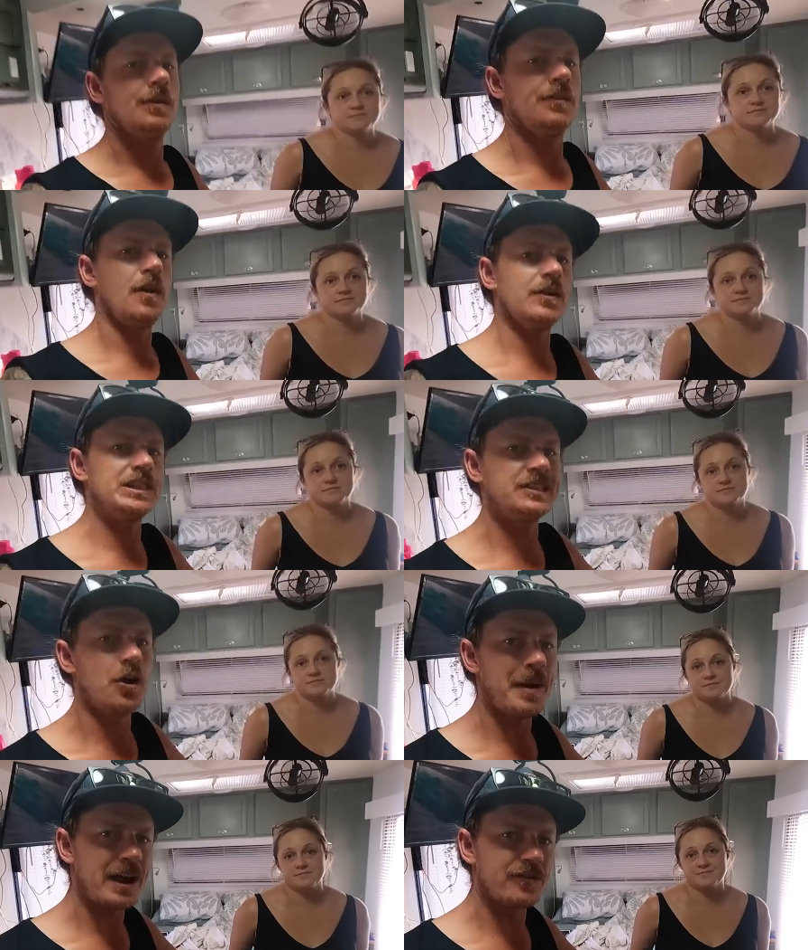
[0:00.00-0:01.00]
Speaker 1: So I just
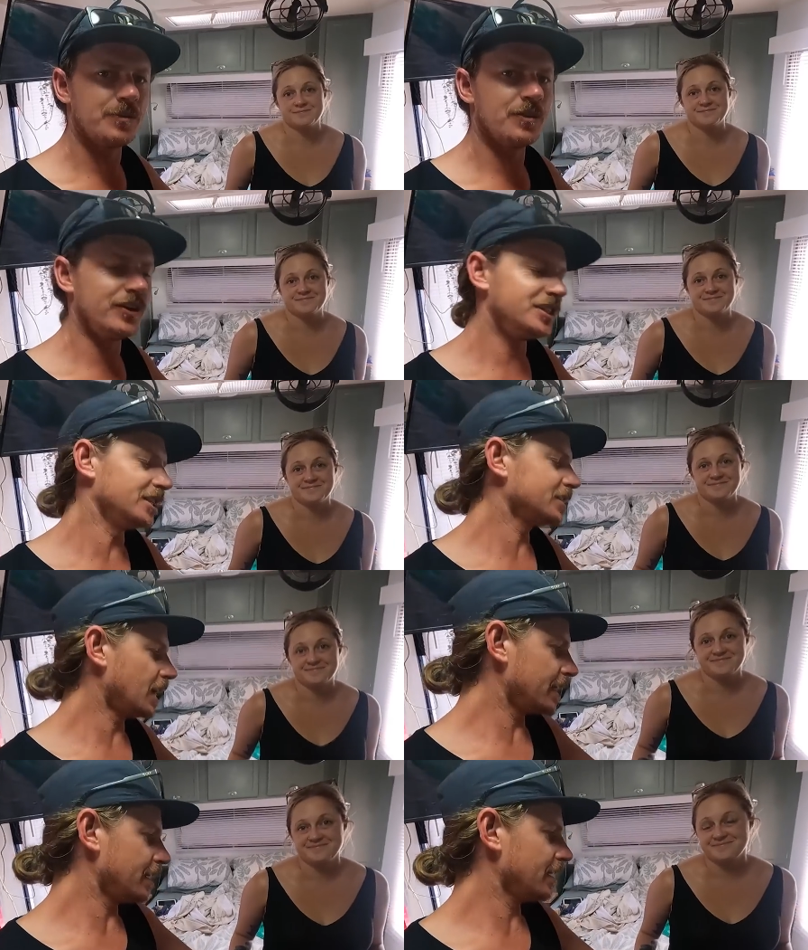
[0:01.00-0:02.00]
got back from the fishing
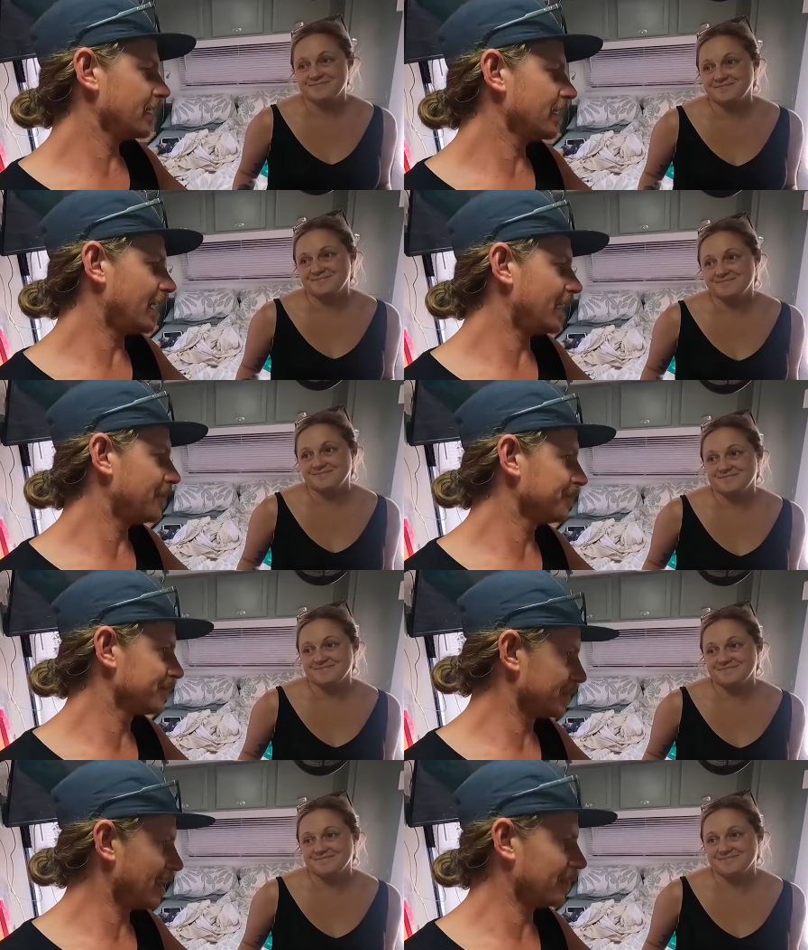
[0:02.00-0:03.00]
charter. Um,
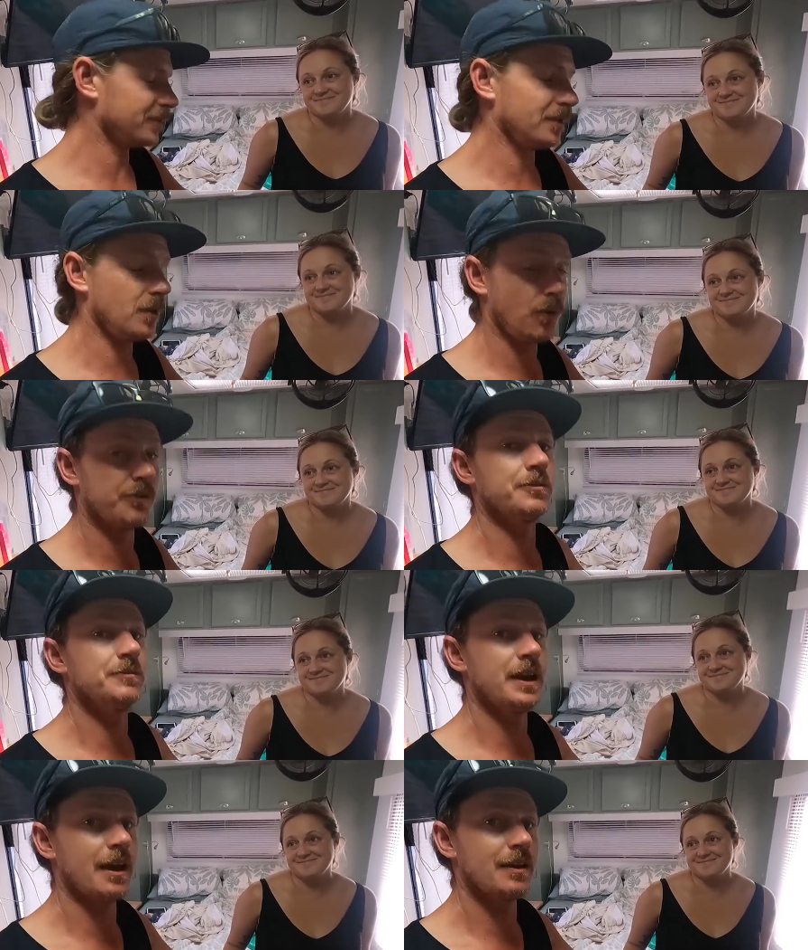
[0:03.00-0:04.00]
that was an
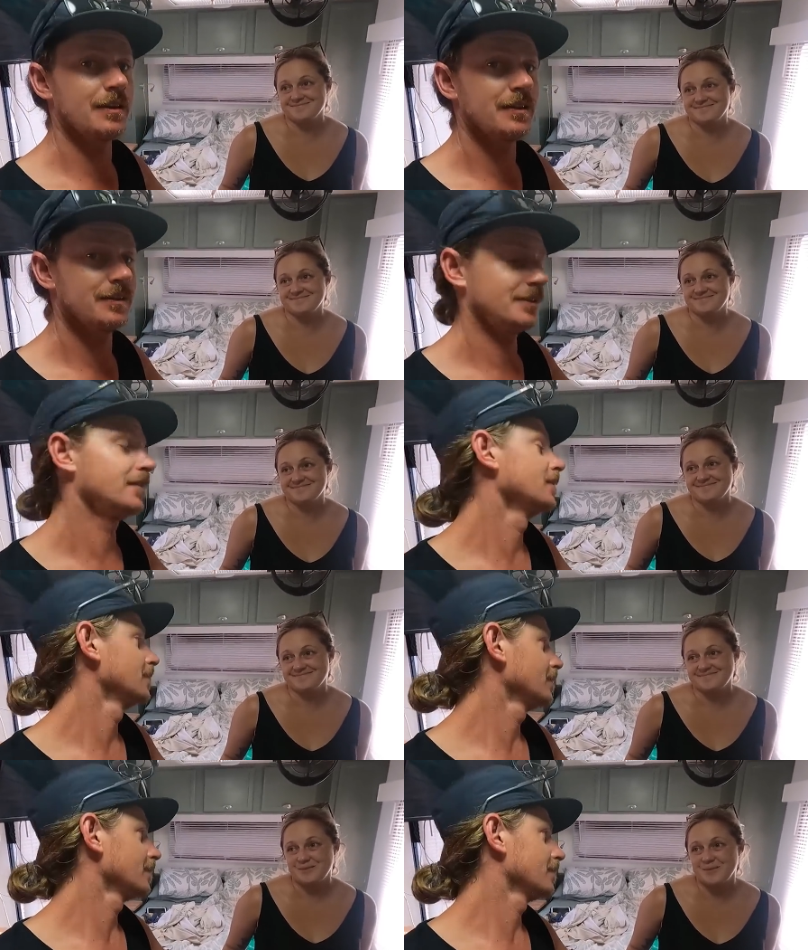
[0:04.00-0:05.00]
awesome day.
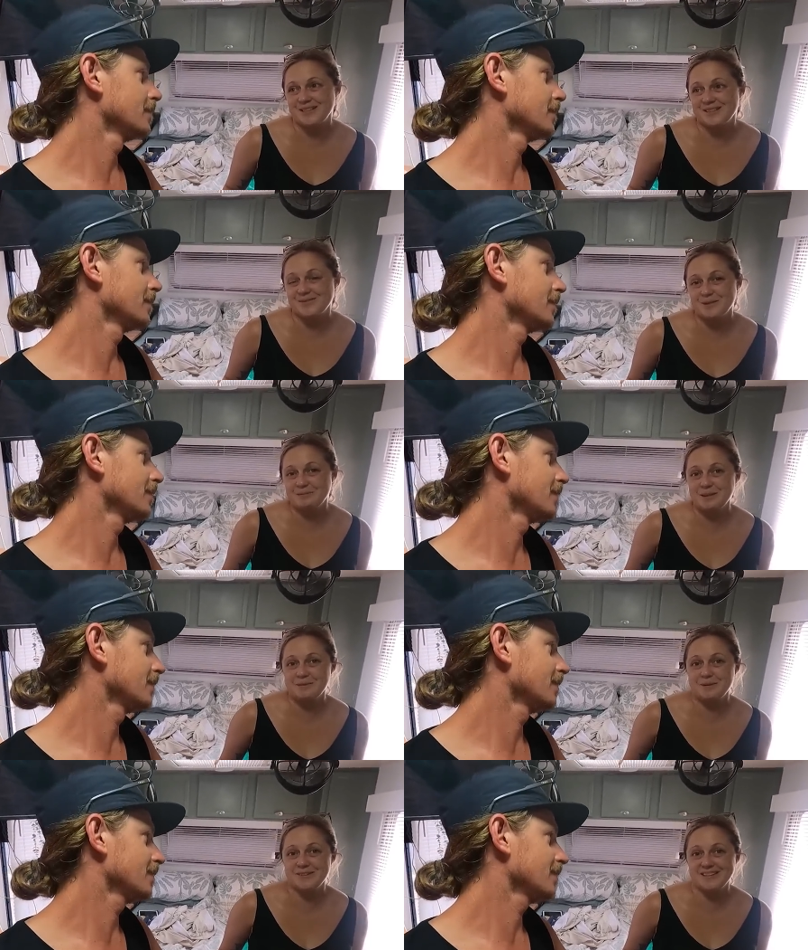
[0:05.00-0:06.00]
Speaker 2: What an awesome
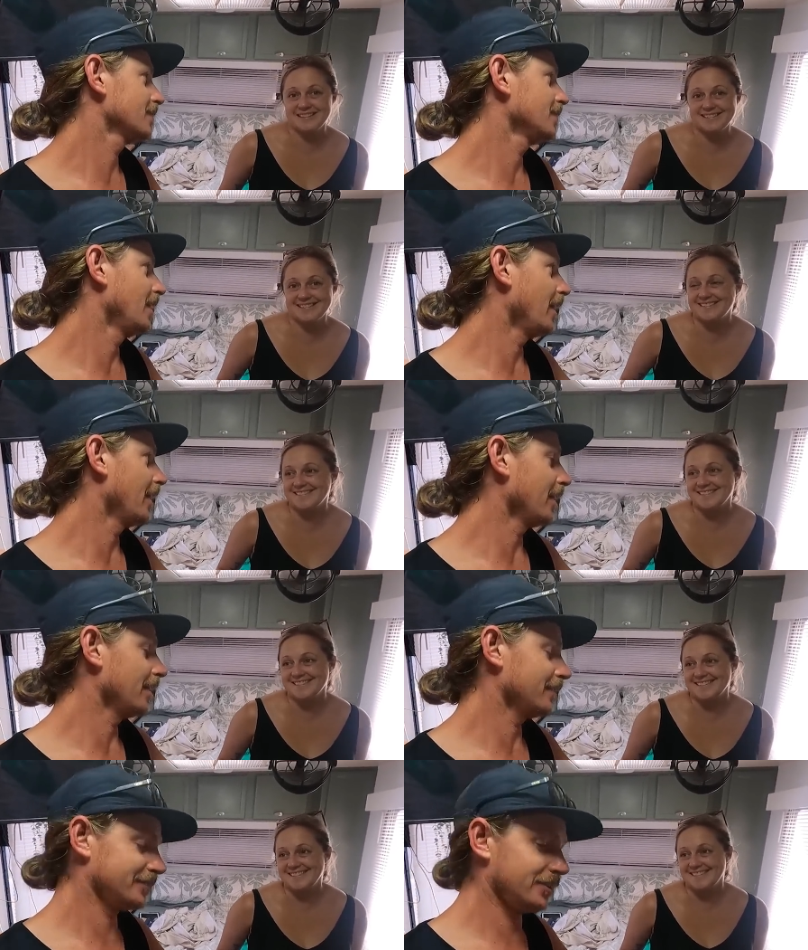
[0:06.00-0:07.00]
experience. Yeah.
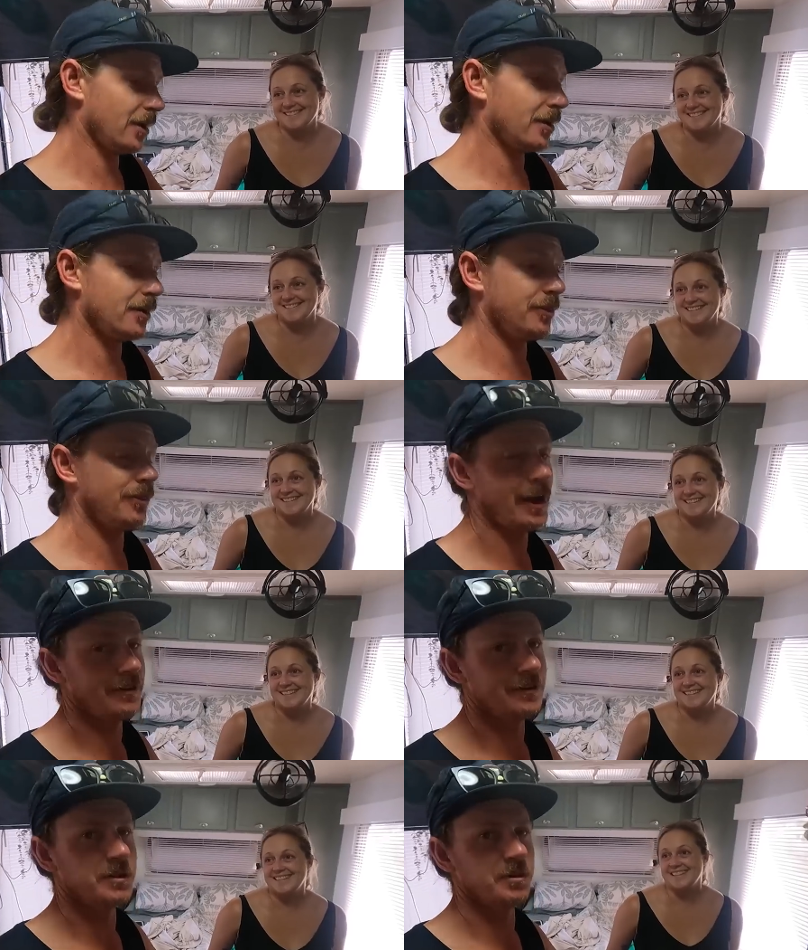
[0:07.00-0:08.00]
Speaker 1: So
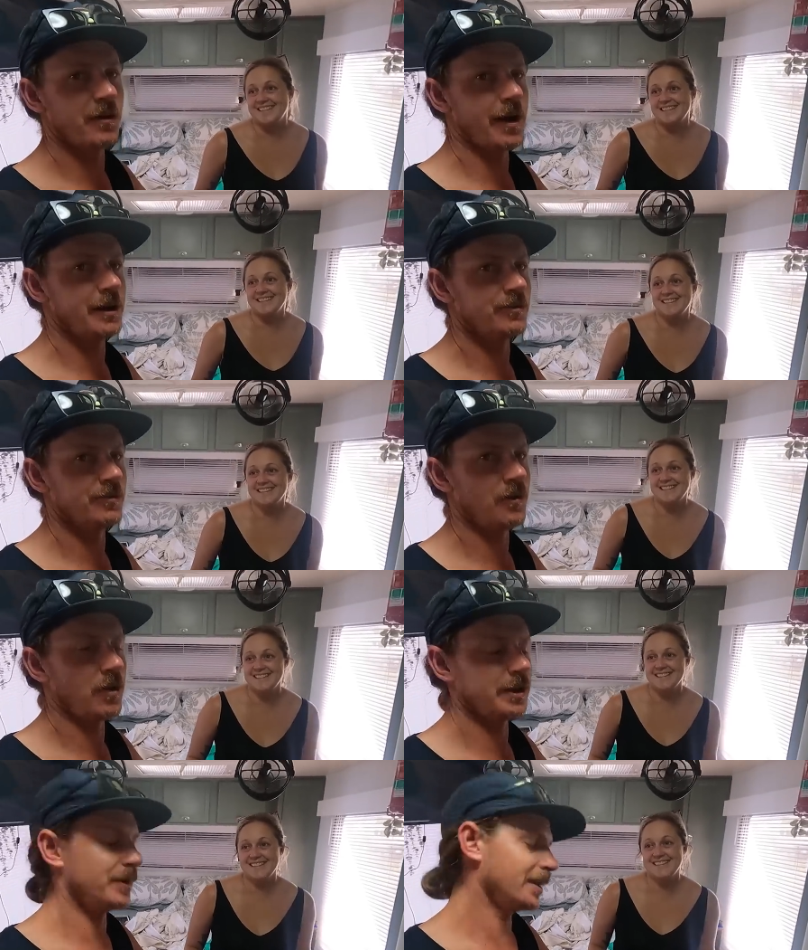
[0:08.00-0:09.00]
thanks to Tim and Craig for
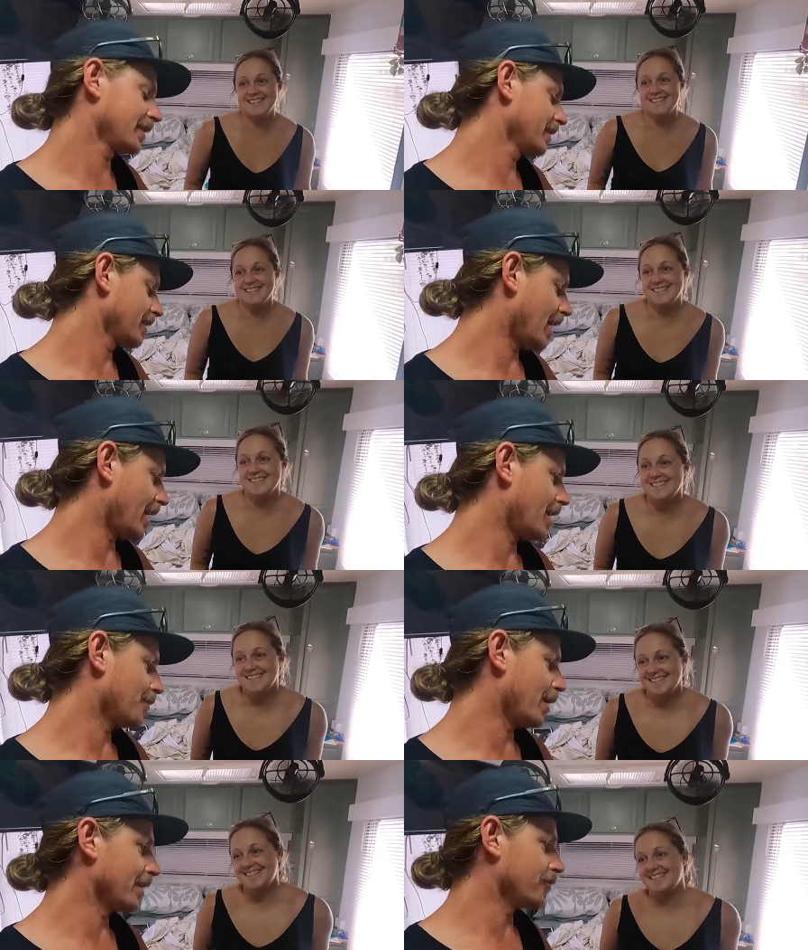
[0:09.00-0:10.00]
inviting me,
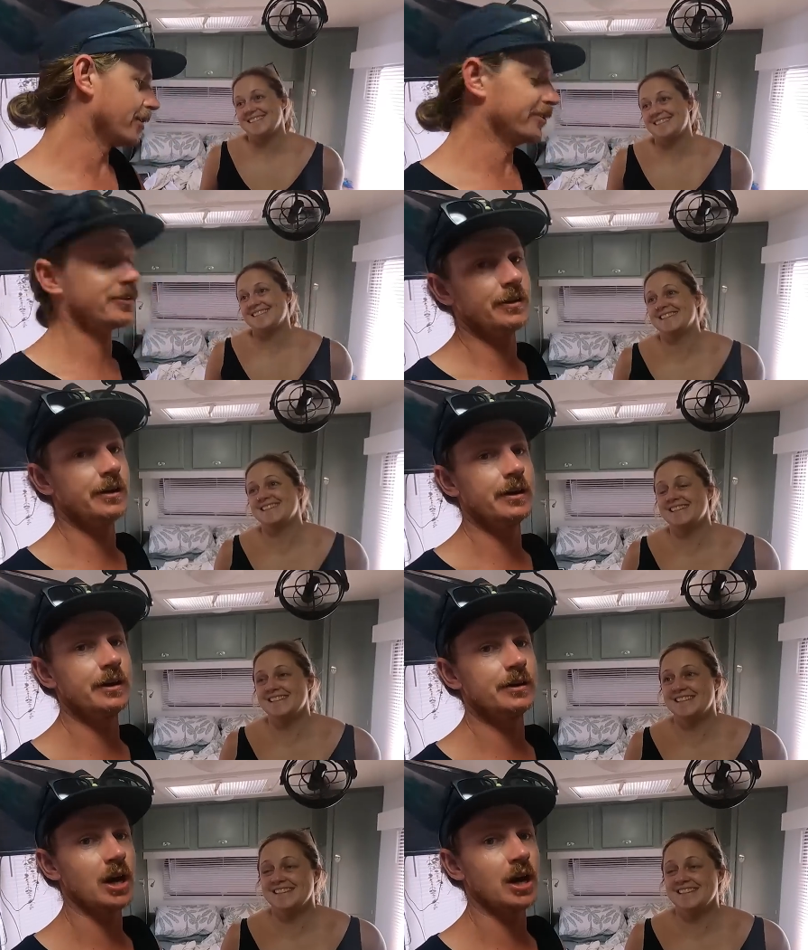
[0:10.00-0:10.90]
um, and Chris, the